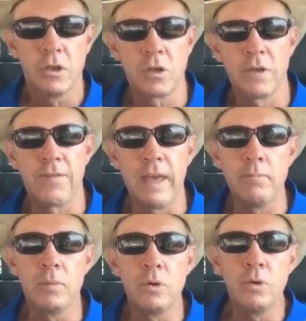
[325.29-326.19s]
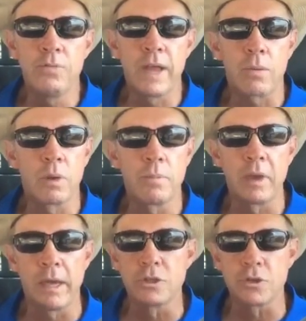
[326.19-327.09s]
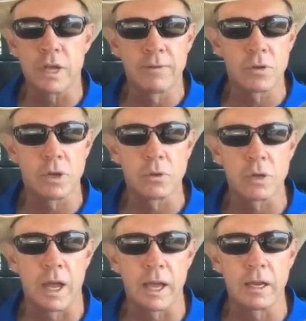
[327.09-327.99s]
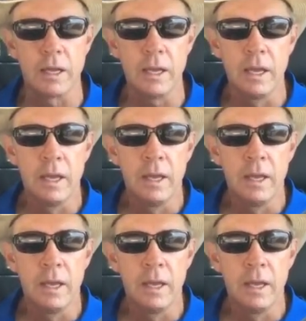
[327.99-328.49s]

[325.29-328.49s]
You see, if they move that rib cage just ever so slightly,